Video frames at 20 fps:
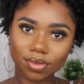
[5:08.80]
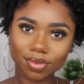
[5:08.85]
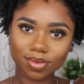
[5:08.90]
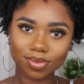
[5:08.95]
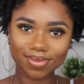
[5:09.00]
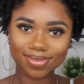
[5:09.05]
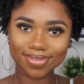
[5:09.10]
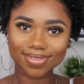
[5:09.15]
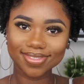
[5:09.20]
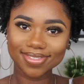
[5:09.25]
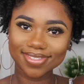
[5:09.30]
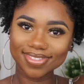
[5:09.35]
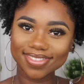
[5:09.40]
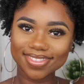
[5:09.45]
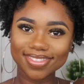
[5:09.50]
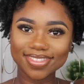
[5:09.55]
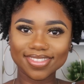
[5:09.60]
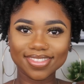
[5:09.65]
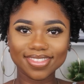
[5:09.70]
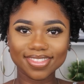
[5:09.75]
separate video
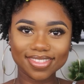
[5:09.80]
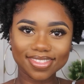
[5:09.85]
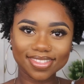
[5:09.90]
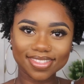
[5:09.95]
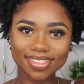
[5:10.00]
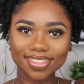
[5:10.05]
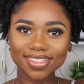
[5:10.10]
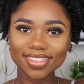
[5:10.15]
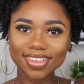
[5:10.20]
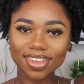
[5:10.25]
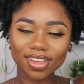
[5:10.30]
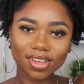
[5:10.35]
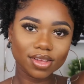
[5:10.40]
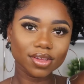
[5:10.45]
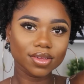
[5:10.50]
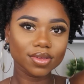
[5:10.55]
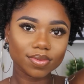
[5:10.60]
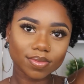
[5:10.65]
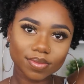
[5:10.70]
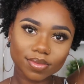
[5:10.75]
on how I
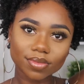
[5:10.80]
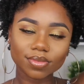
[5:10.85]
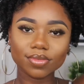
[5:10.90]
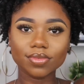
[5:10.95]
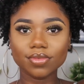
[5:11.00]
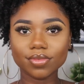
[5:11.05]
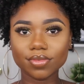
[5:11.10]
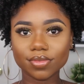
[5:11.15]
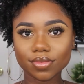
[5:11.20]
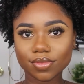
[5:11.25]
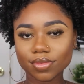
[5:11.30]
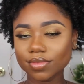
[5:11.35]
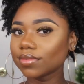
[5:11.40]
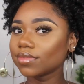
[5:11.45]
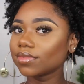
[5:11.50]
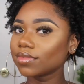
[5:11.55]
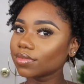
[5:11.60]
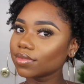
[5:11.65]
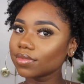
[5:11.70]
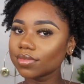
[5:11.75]
style my hair, so
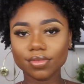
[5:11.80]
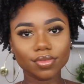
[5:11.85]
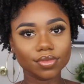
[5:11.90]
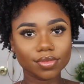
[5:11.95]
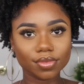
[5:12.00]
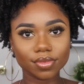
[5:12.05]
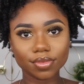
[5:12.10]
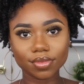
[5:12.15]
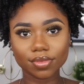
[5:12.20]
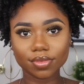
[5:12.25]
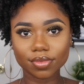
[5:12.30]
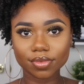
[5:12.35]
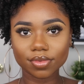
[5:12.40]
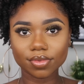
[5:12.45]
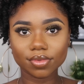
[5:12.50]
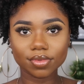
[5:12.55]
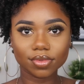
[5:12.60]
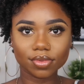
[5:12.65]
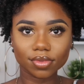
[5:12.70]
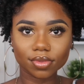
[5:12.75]
you guys can check that
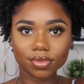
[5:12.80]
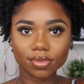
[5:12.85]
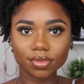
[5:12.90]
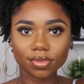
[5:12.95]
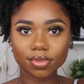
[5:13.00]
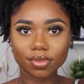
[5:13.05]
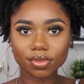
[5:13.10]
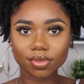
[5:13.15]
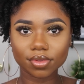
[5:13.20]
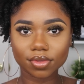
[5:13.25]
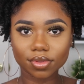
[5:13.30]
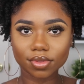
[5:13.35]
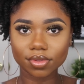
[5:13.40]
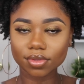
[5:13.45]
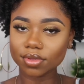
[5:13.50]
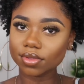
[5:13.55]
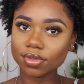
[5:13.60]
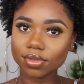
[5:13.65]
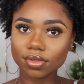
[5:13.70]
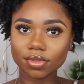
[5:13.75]
out when I post it.
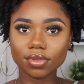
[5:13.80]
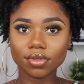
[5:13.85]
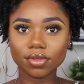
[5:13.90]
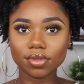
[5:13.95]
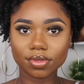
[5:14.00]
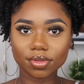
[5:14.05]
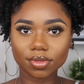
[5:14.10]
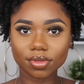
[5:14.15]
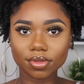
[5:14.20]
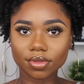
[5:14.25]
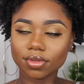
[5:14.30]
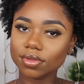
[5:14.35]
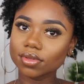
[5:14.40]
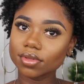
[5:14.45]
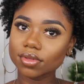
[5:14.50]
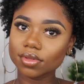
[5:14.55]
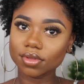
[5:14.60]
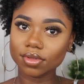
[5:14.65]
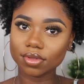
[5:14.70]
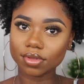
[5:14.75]
But my hair is
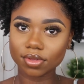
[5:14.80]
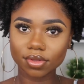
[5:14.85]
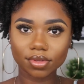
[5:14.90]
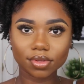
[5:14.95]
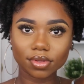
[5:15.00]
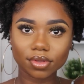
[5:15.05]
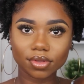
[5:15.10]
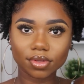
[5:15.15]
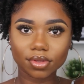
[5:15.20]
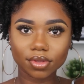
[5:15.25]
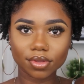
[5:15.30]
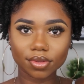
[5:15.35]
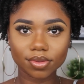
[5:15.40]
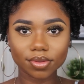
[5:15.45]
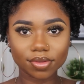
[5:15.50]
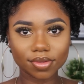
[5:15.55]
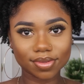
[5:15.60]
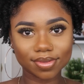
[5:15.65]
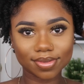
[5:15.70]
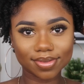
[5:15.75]
looking
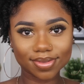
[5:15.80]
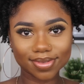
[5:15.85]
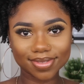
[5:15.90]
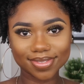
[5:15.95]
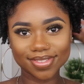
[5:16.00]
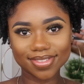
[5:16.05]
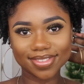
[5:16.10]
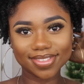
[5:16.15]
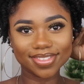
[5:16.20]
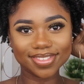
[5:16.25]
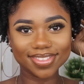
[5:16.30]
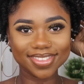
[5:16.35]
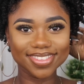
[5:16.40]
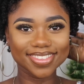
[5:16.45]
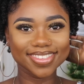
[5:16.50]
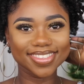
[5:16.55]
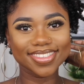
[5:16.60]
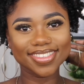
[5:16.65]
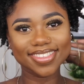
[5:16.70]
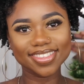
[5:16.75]
super
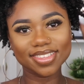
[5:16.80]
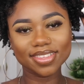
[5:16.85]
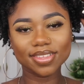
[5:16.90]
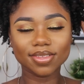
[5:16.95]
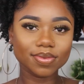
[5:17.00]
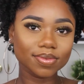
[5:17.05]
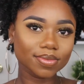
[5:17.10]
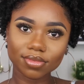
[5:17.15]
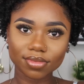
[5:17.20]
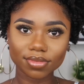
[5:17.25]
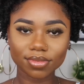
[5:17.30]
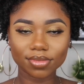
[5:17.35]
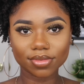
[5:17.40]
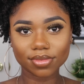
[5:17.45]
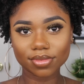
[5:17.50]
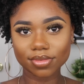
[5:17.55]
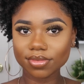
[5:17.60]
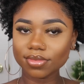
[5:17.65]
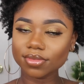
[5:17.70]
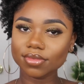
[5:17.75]
shiny. It's it's
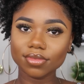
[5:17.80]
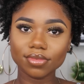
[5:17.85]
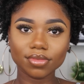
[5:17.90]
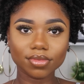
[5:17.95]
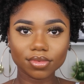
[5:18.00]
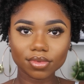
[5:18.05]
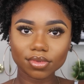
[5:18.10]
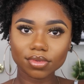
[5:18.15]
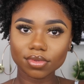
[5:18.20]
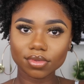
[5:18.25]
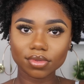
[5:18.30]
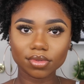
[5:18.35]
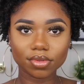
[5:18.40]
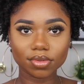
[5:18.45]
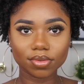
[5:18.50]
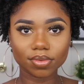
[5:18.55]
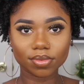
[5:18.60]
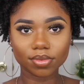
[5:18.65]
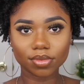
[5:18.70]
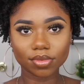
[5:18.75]
just amazing. I'm not
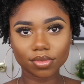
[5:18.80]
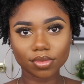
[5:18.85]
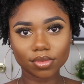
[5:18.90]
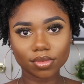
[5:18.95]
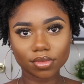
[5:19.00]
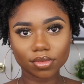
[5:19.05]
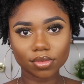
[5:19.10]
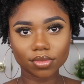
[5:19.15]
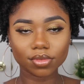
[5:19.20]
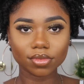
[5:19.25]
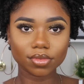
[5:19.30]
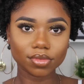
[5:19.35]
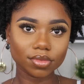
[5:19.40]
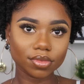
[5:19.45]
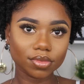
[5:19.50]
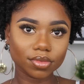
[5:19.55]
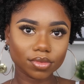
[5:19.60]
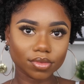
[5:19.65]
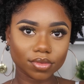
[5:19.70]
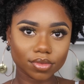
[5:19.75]
the best at doing
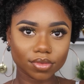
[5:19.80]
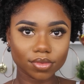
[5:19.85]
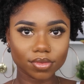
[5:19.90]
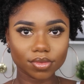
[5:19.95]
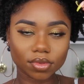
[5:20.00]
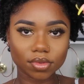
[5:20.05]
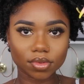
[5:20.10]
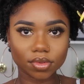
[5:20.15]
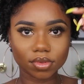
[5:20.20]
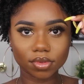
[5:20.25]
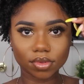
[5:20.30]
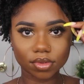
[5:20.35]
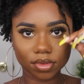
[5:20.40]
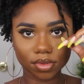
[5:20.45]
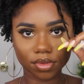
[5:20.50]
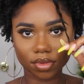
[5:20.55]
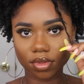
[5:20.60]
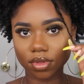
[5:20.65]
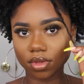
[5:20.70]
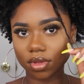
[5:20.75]
twist outs,
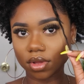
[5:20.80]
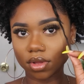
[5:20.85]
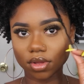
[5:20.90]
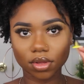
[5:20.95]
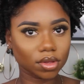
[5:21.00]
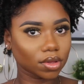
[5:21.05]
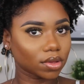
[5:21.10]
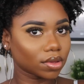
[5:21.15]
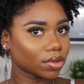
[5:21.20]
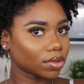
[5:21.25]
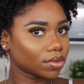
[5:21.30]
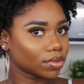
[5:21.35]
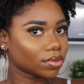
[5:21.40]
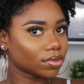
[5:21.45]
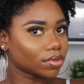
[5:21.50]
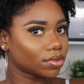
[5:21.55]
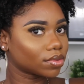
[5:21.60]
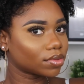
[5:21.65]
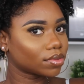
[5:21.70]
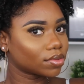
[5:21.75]
and this helped a
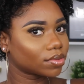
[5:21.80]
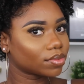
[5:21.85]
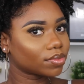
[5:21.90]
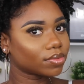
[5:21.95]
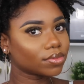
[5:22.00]
lot